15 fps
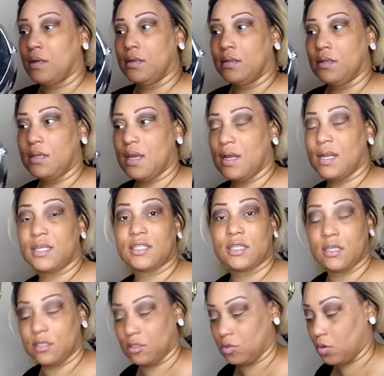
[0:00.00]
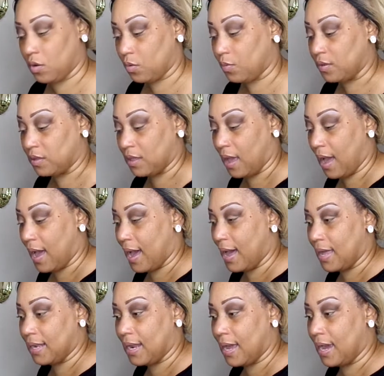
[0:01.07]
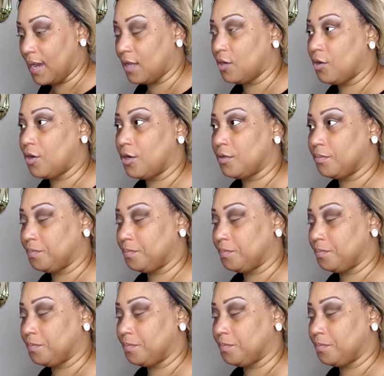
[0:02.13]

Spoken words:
Now let's get started with the eyeliner.